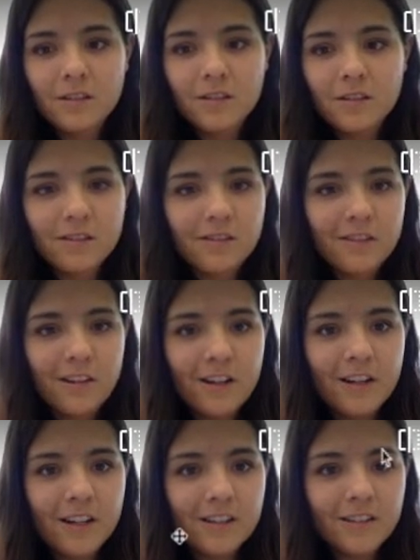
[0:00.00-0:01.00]
All
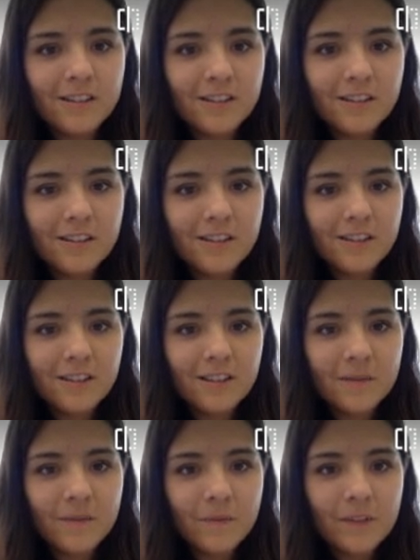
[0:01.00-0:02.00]
right.
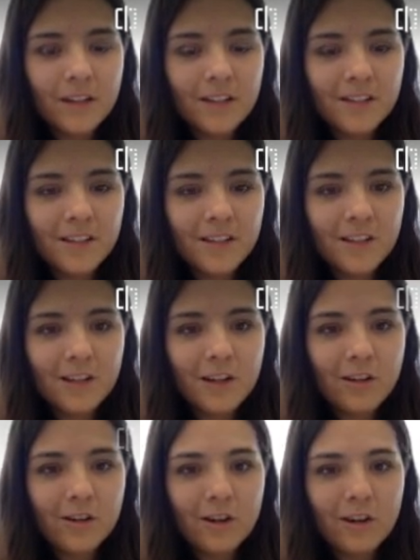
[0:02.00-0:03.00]
I see
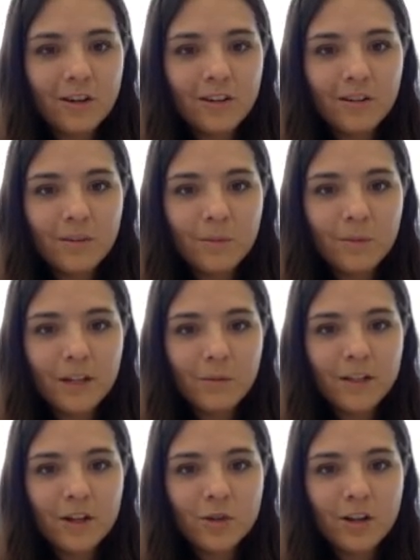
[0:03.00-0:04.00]
another blind
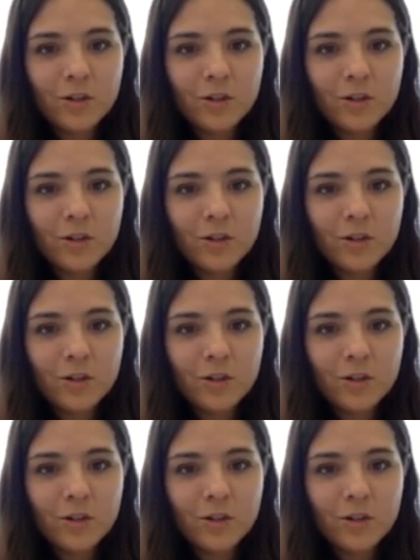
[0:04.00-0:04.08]
contour.